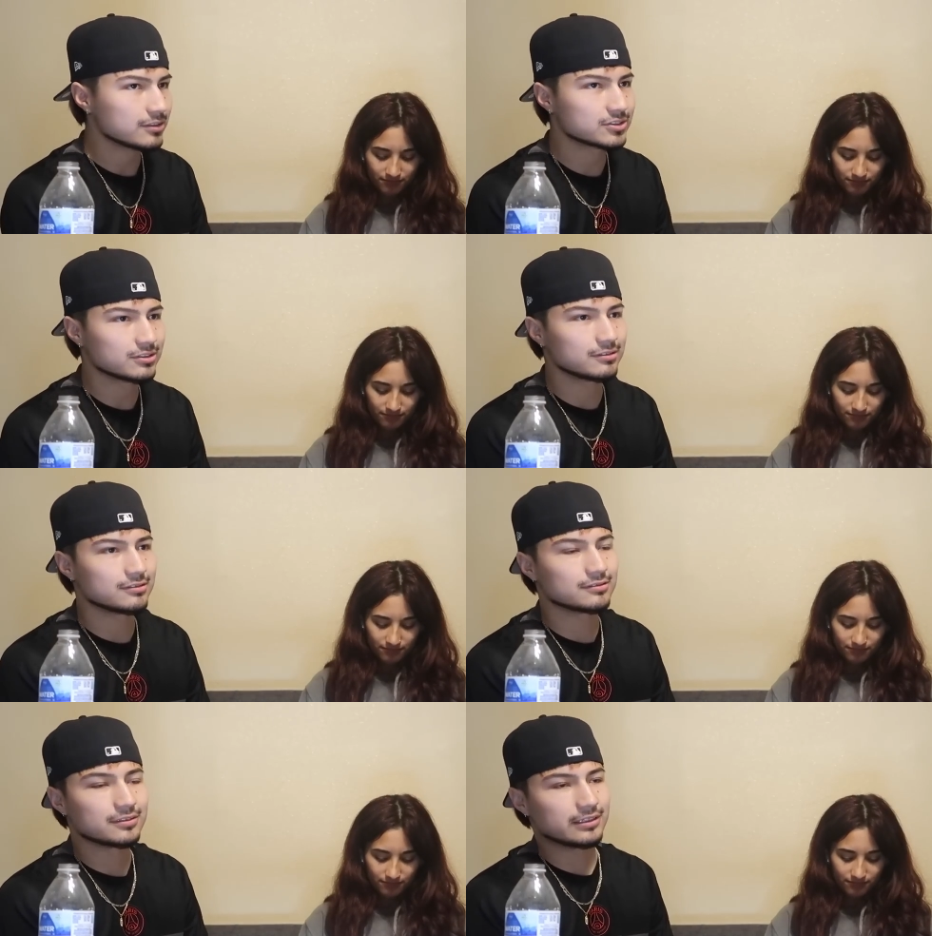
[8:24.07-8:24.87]

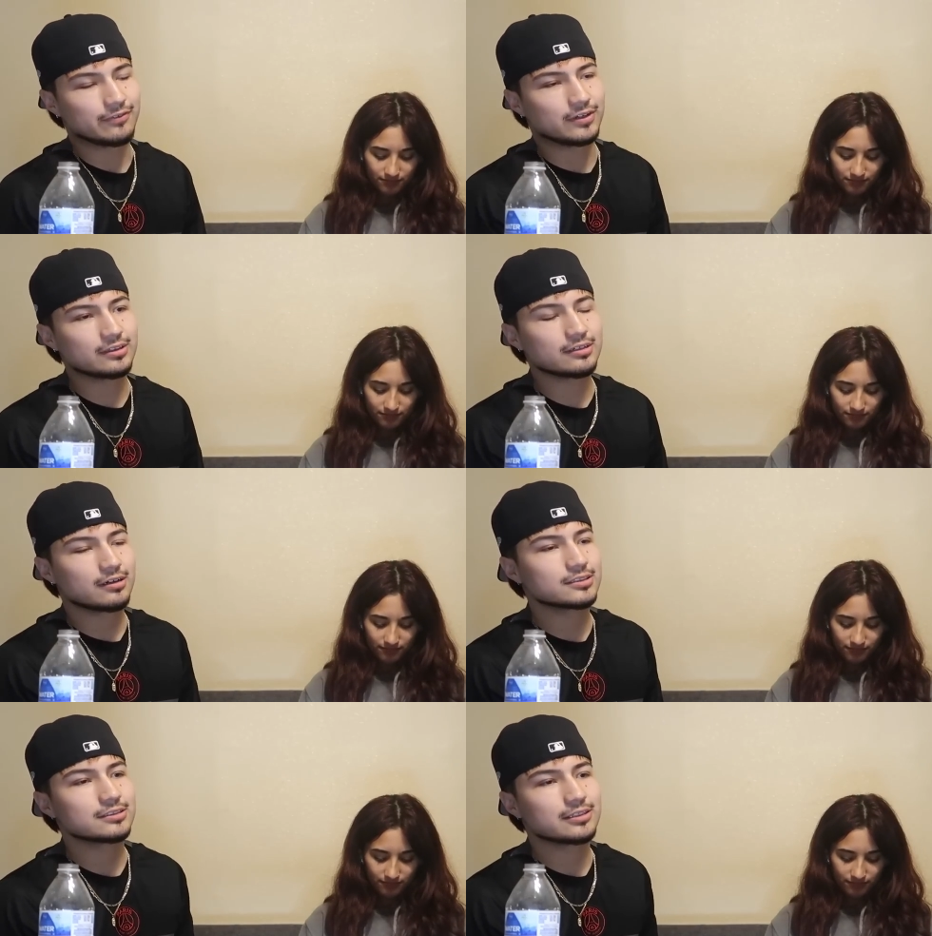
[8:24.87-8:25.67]
Speaker 1: So if anything,
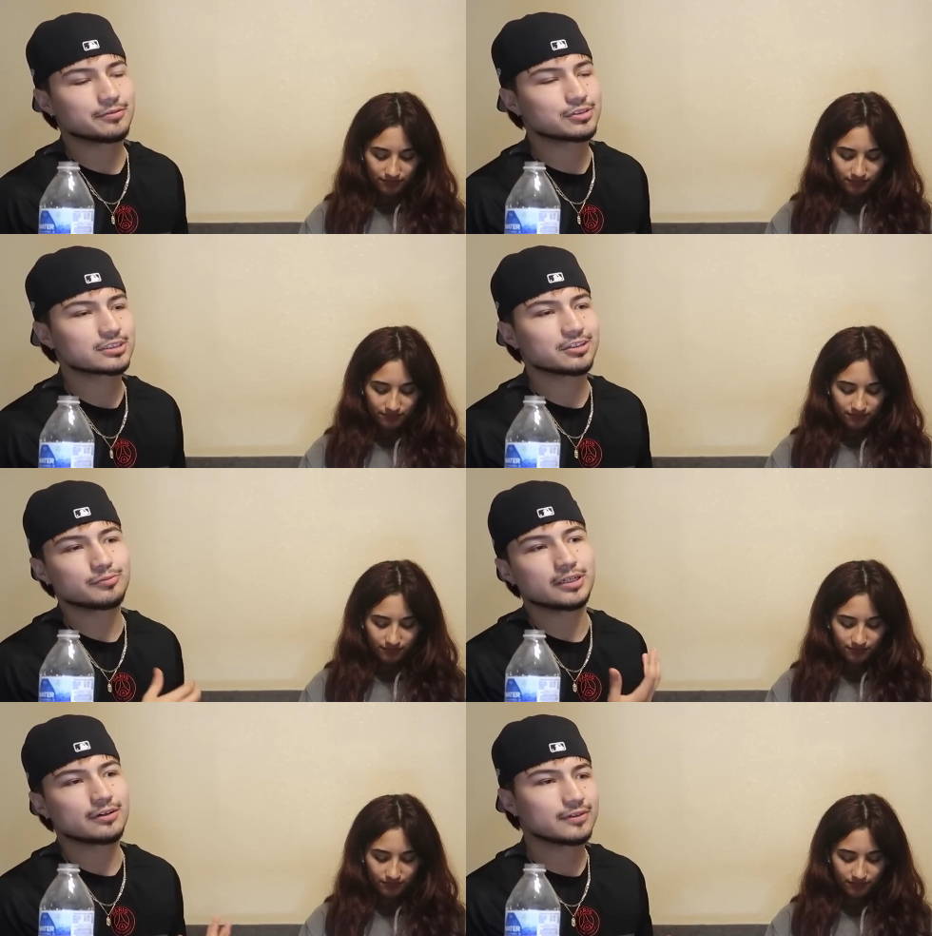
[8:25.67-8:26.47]
honestly, they were just giving
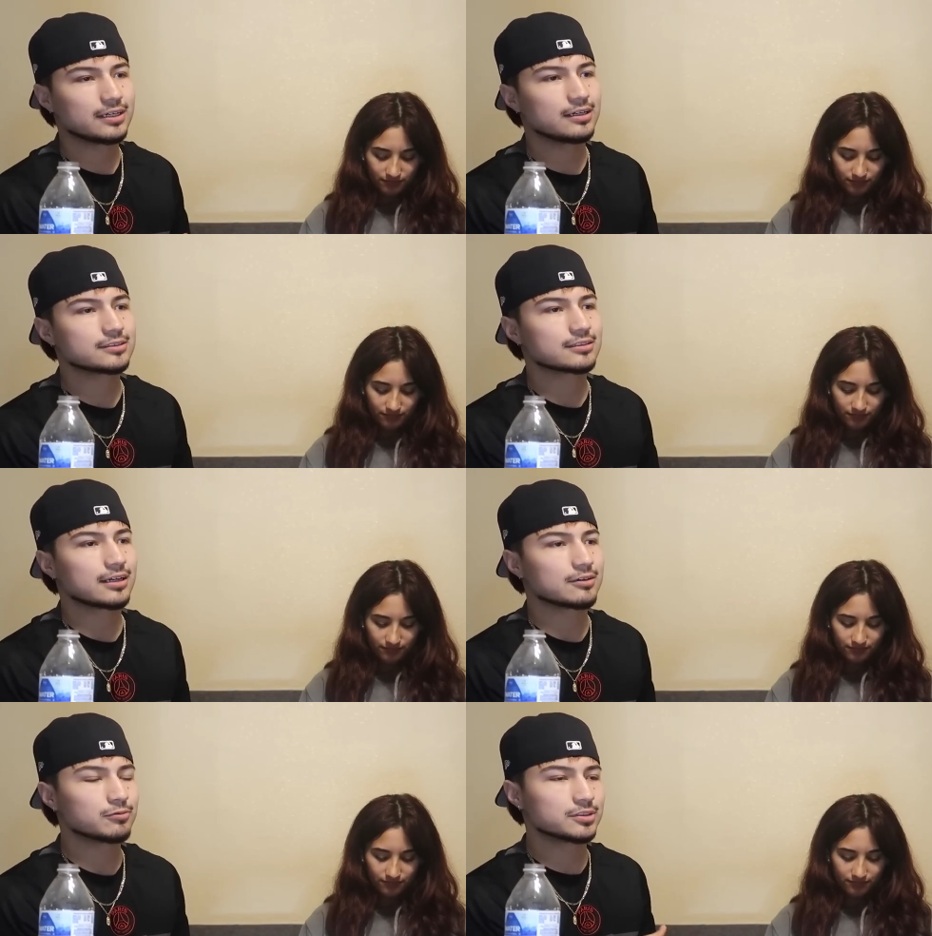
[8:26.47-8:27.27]
me advice and
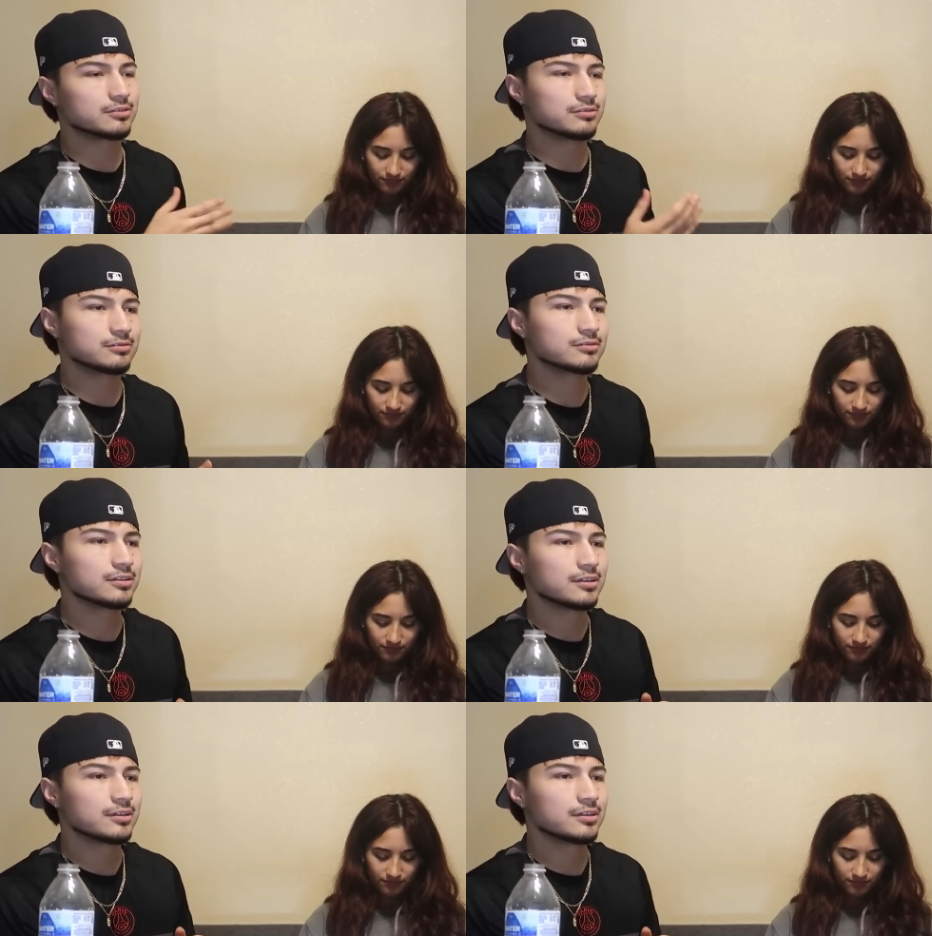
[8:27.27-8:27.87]
like what to do.